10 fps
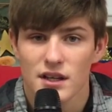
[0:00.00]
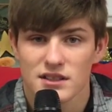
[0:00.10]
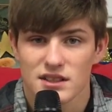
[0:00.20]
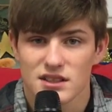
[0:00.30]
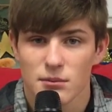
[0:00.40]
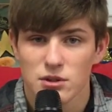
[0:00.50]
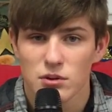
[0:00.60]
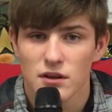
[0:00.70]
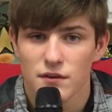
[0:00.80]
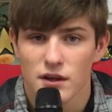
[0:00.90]
is December
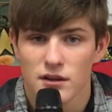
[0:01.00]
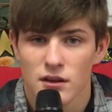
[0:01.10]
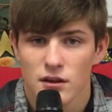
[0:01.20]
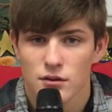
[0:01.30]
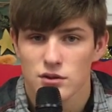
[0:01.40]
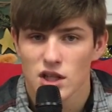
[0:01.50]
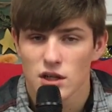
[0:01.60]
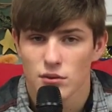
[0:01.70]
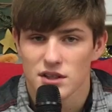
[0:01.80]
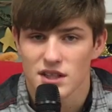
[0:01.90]
25th through
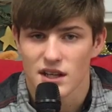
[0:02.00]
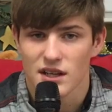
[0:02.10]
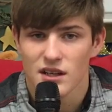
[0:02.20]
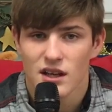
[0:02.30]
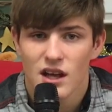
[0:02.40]
January 2nd.